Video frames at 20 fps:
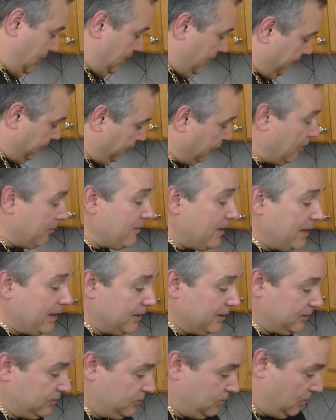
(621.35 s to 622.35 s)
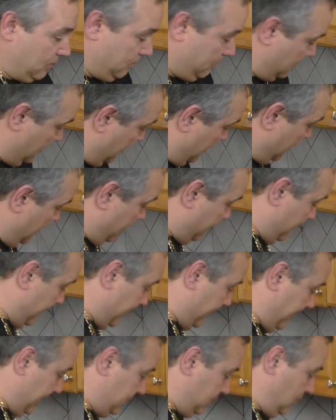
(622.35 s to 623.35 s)
for a minute or two.
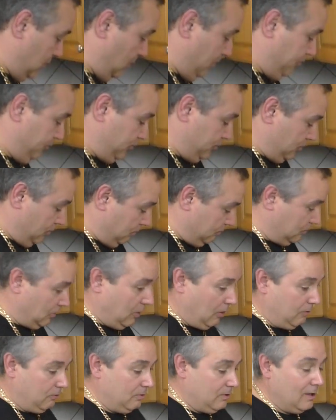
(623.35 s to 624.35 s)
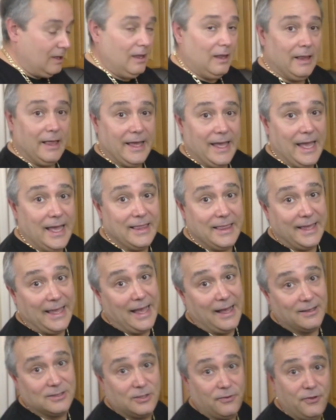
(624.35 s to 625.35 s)
Because, you know, prosciutto, like anything
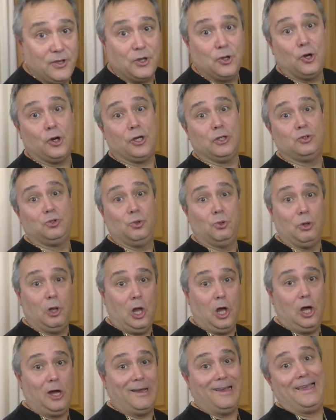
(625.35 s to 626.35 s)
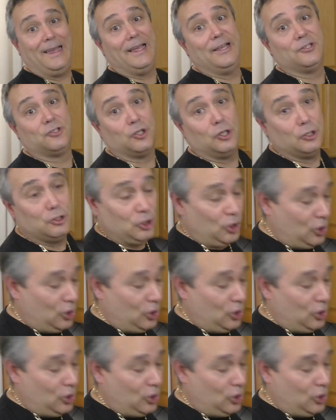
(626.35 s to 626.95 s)
else, if you cook it too long, it's gonna